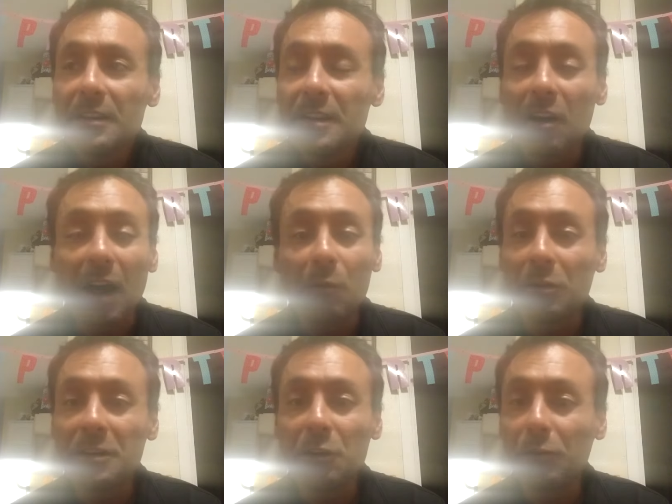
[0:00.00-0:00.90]
Now, I
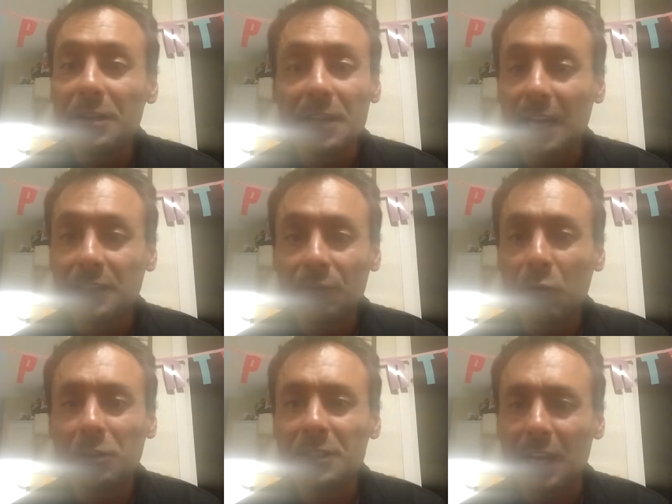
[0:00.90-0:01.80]
wouldn't agree to that. Of
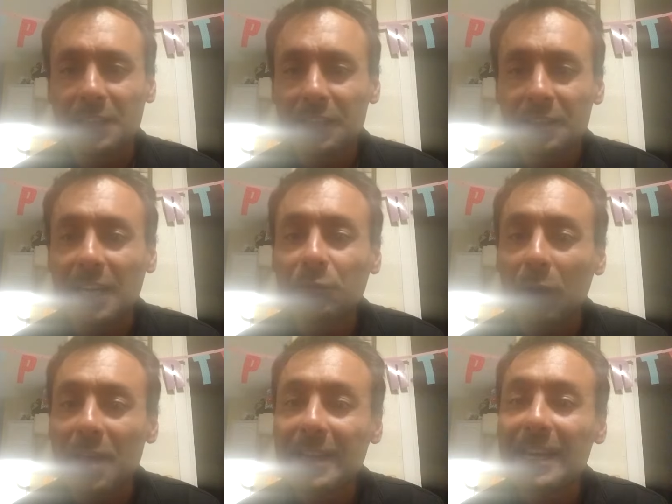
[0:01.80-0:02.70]
course not. That's why
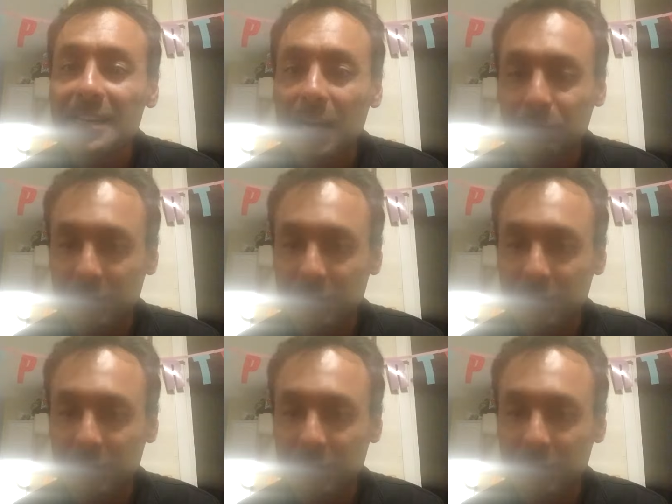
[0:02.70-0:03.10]
they kidnapped